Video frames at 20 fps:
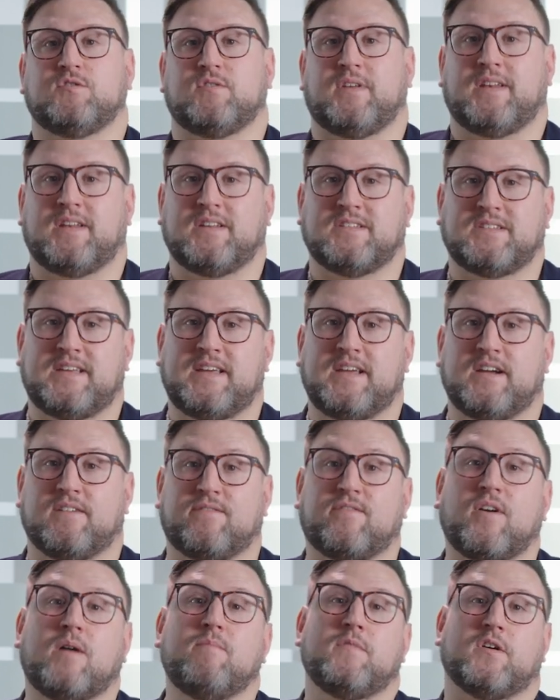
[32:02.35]
they need to hear
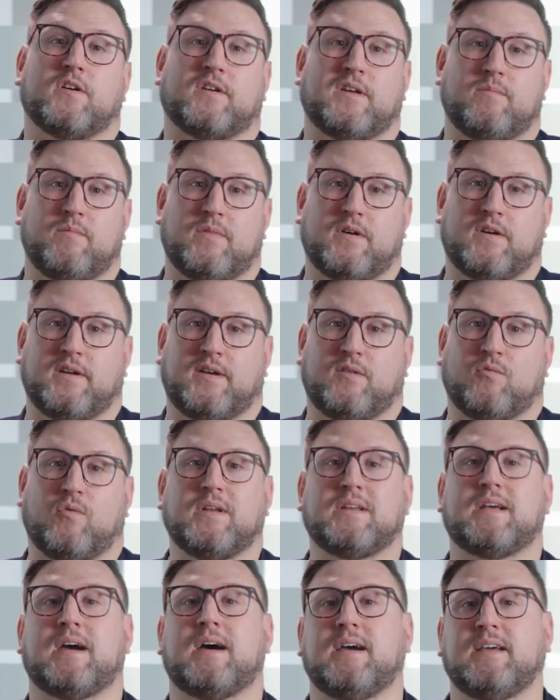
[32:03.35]
from their community?
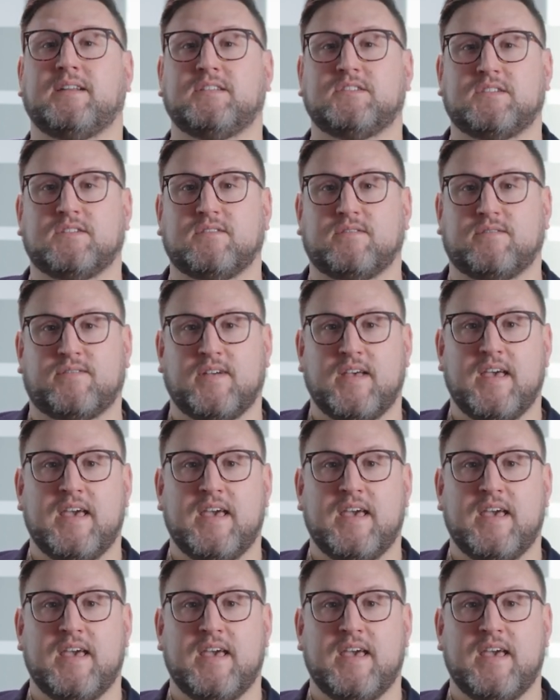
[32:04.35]
What kinds of